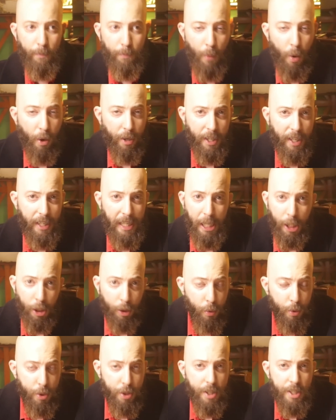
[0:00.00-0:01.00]
more than
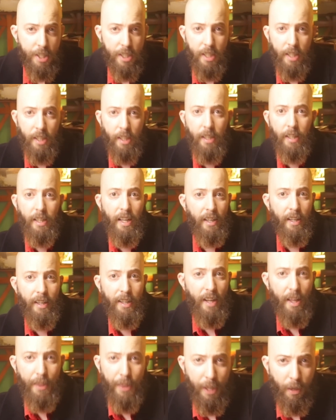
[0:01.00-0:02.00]
illusions, and
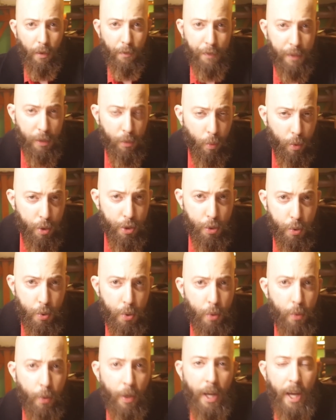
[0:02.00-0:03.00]
nothing of it was
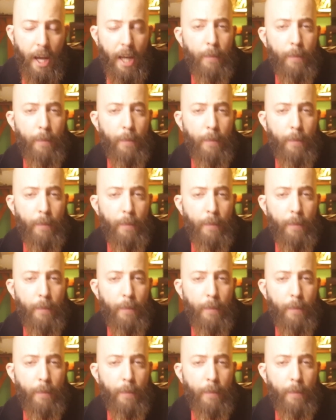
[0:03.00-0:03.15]
true,